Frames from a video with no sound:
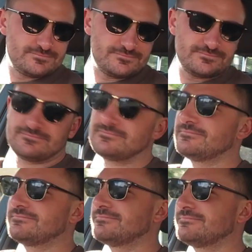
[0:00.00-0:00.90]

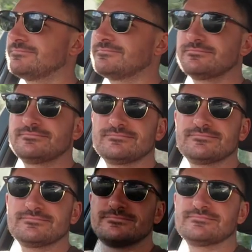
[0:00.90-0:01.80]

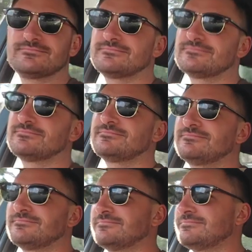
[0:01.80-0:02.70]

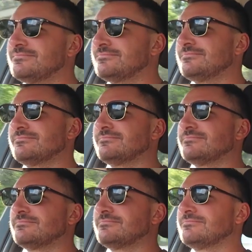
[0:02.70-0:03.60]

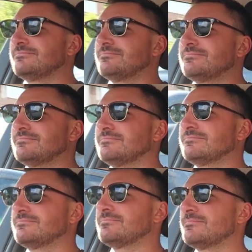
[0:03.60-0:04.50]

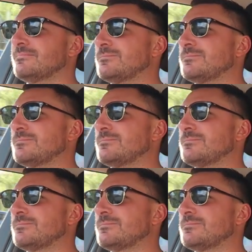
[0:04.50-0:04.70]
(not speaking)